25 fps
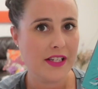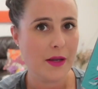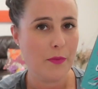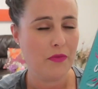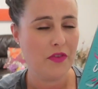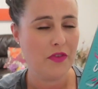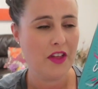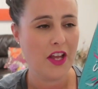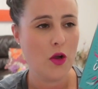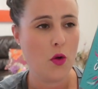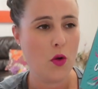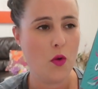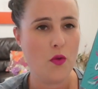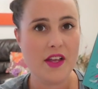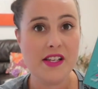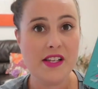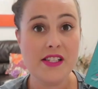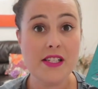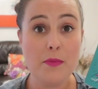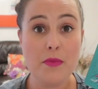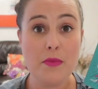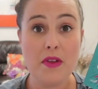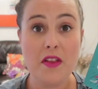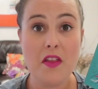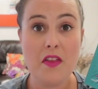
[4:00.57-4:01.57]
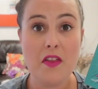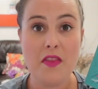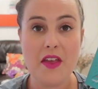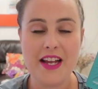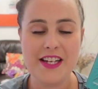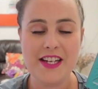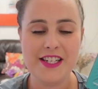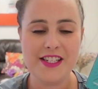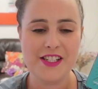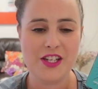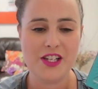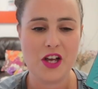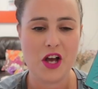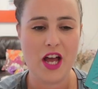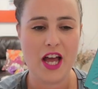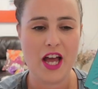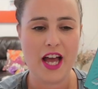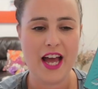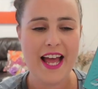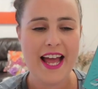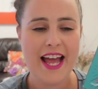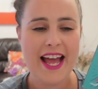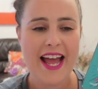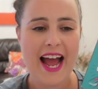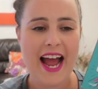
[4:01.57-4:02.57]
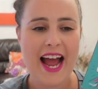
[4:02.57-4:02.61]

something or there's something that they desire